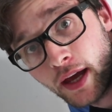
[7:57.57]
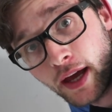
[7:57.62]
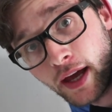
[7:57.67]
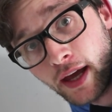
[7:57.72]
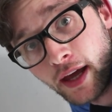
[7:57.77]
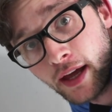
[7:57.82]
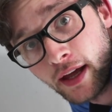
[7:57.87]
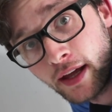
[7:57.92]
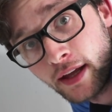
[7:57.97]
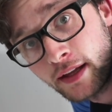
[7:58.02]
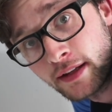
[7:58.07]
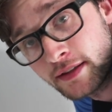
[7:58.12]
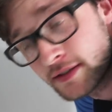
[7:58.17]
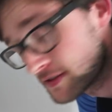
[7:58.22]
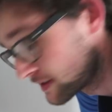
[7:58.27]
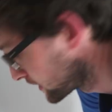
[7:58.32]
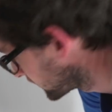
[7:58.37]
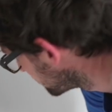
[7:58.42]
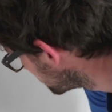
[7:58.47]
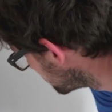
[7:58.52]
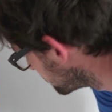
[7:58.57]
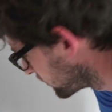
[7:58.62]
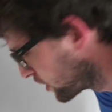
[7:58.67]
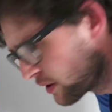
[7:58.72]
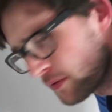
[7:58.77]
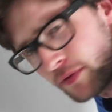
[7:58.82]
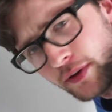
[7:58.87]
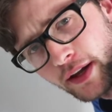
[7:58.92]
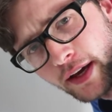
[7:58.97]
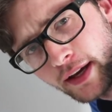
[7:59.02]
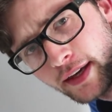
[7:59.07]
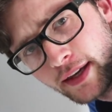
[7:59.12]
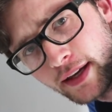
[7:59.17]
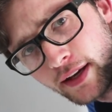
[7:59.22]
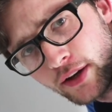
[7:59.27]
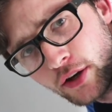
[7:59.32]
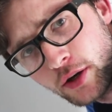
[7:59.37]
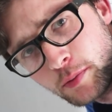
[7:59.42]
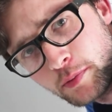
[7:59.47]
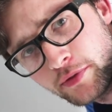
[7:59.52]
and stick it on. Hopefully I can get
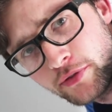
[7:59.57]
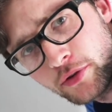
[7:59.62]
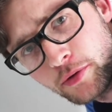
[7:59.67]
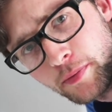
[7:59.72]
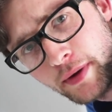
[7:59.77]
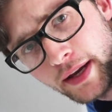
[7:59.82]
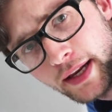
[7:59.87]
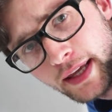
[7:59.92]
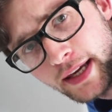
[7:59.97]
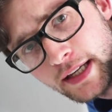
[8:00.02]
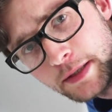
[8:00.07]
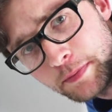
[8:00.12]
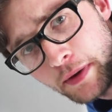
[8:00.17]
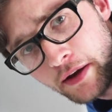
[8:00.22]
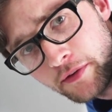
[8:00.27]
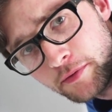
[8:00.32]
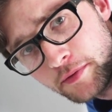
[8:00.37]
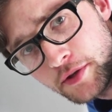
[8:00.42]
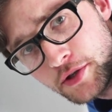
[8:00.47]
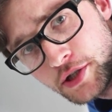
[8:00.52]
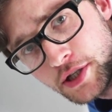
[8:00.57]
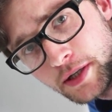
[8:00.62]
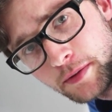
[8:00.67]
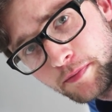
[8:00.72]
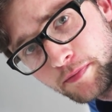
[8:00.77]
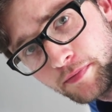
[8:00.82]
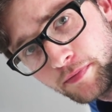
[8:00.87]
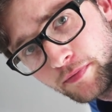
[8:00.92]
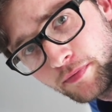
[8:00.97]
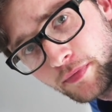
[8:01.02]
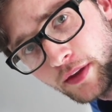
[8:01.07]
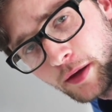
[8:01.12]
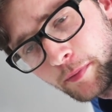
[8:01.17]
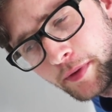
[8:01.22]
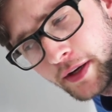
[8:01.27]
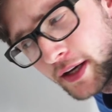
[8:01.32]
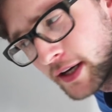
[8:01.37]
it on before Maddie gets back from the gym. That'd be